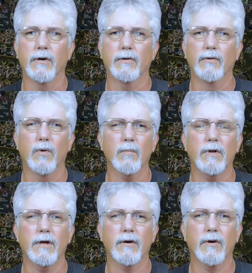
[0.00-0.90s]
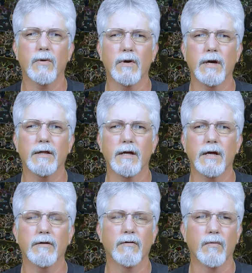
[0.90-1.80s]
normally occurring at the
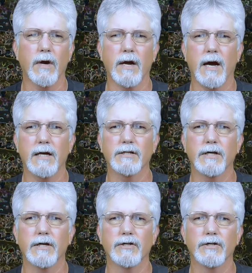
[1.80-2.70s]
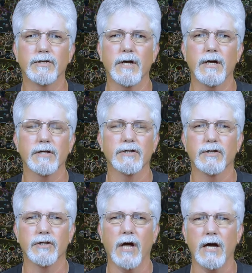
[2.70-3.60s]
end of the great ice ages as
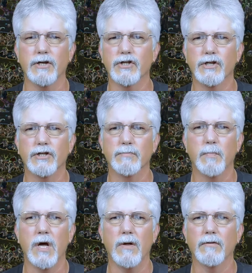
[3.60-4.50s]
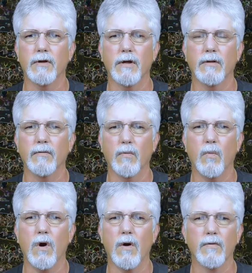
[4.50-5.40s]
the ice sheets melt and the
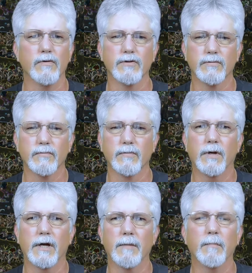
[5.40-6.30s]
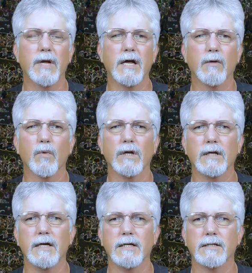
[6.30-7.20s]
waters begin being
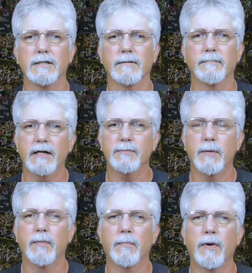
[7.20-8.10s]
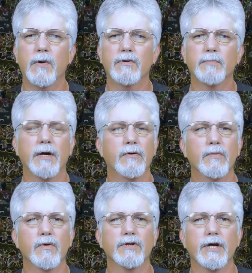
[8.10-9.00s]
released. It has been proposed by
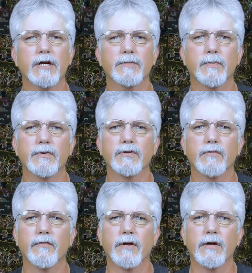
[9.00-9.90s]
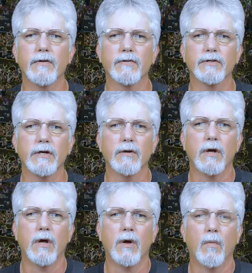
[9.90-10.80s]
numerous experts over the years that
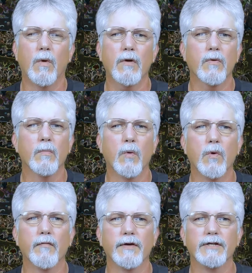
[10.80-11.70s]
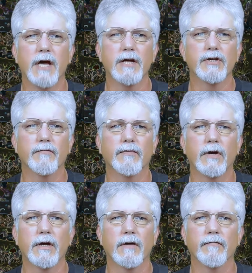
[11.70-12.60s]
one or more of these ancient
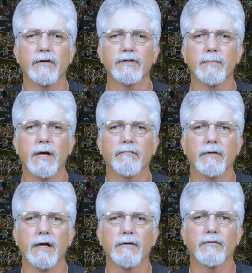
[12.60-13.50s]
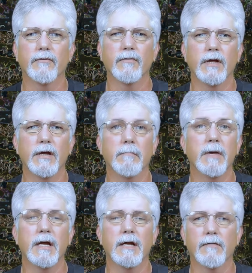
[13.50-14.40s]
flooding events may have led to the
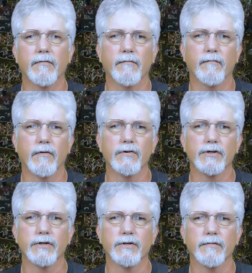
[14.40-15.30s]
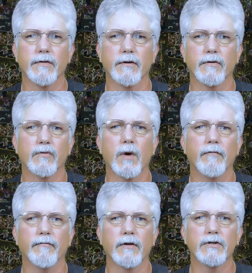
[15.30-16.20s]
many different versions of the Great
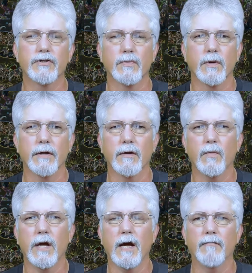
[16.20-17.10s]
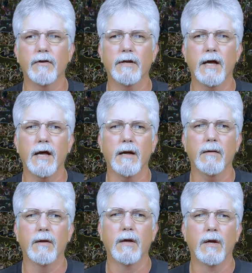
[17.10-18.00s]
Flood story that we have today,
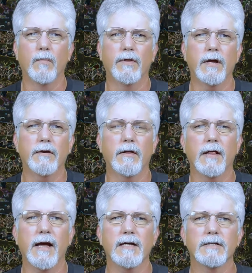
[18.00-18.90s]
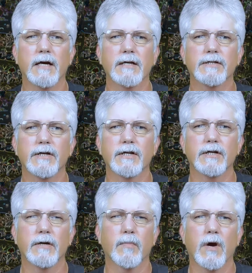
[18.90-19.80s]
with the end of the last ice age
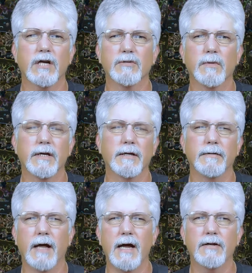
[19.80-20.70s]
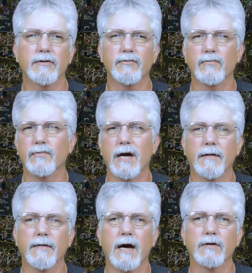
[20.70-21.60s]
at approximately 8,000 to
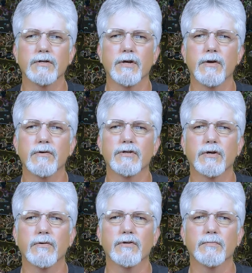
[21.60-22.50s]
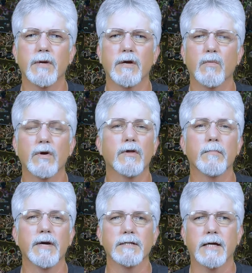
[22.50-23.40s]
9,000 years ago as being one of the
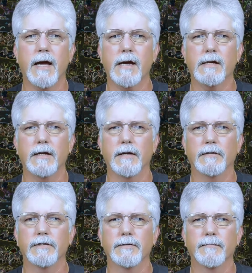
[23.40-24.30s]
best candidates.